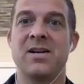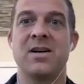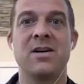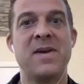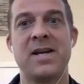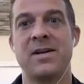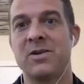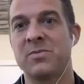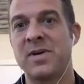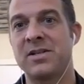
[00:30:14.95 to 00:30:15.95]
"Oh man, I
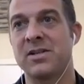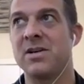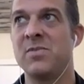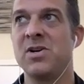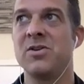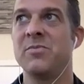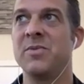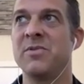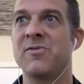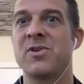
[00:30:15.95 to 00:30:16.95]
was about to come home, but
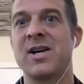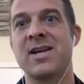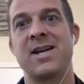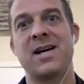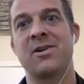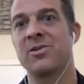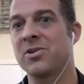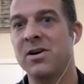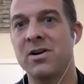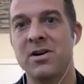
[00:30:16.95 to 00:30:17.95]
before I got out of the
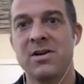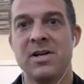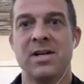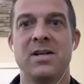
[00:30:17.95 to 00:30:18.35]
car,